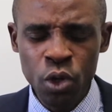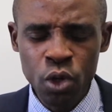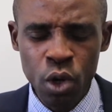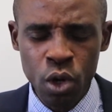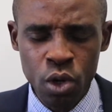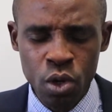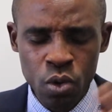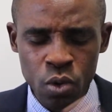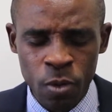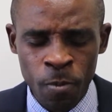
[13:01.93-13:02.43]

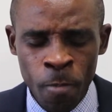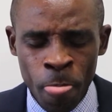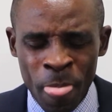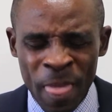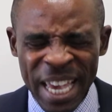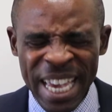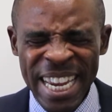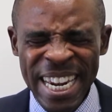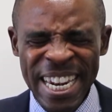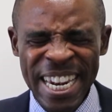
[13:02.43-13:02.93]
your good
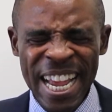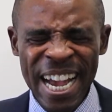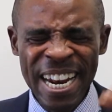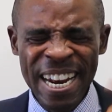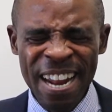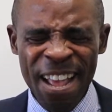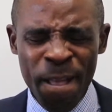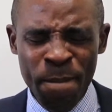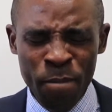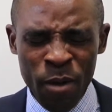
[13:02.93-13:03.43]
in the
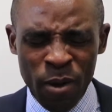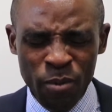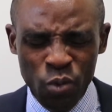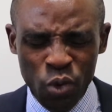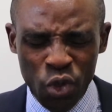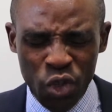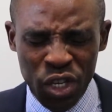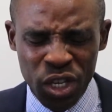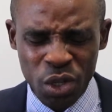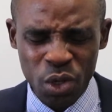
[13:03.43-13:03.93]
name
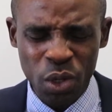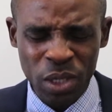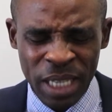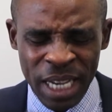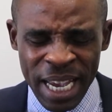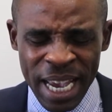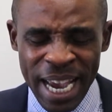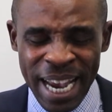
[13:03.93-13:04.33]
of Jesus.